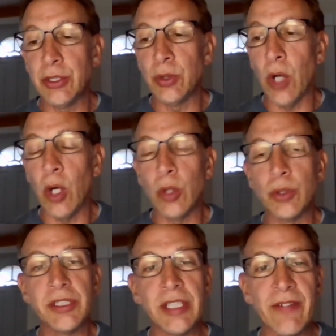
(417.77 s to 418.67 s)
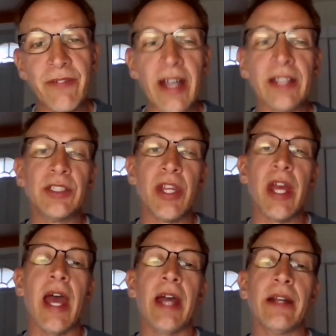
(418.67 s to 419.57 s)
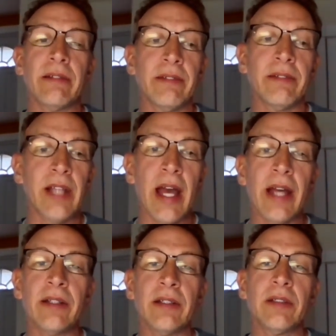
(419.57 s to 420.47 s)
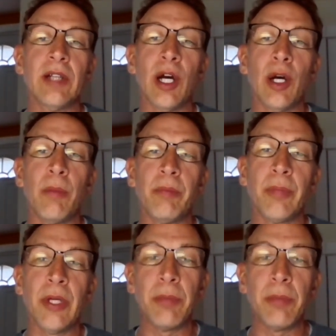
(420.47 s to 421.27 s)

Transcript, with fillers: to host events that that um,